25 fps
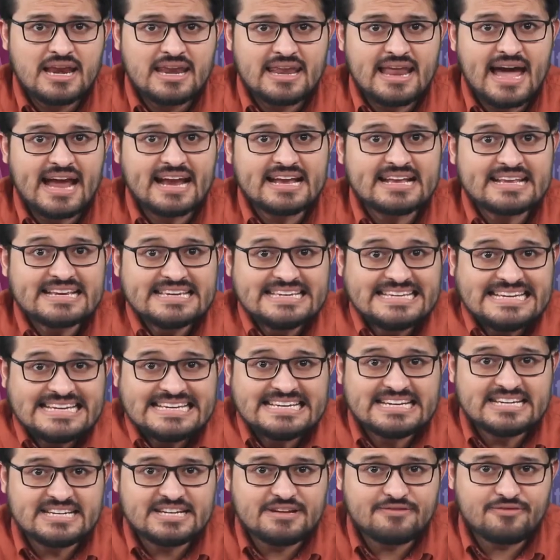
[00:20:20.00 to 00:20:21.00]
like
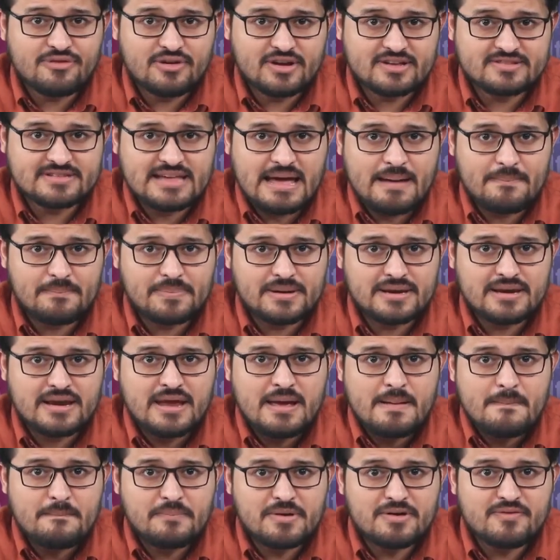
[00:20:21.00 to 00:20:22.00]
DDT for example,
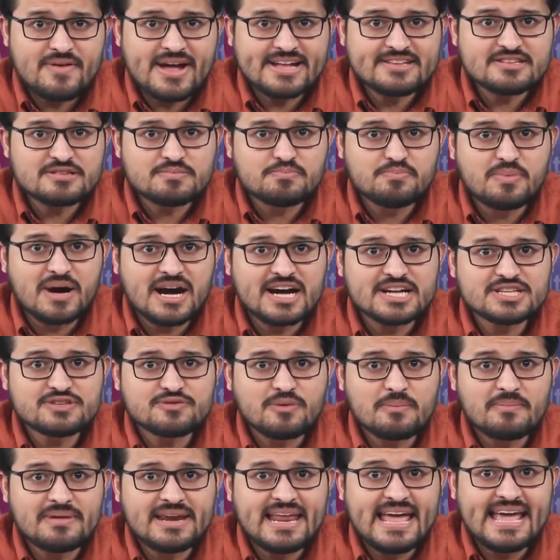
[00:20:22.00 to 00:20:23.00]
prevents
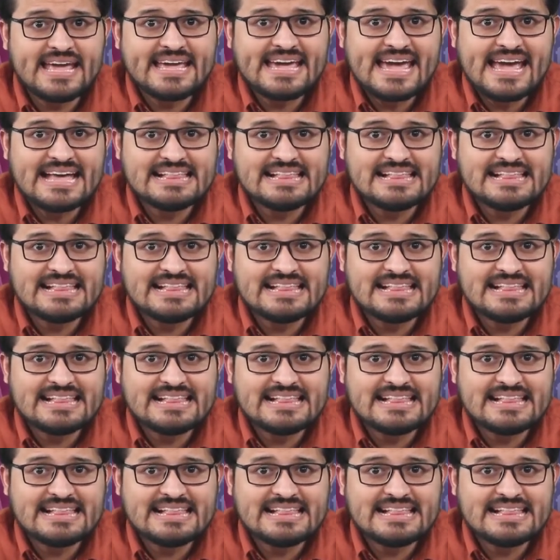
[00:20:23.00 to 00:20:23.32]
birds from laying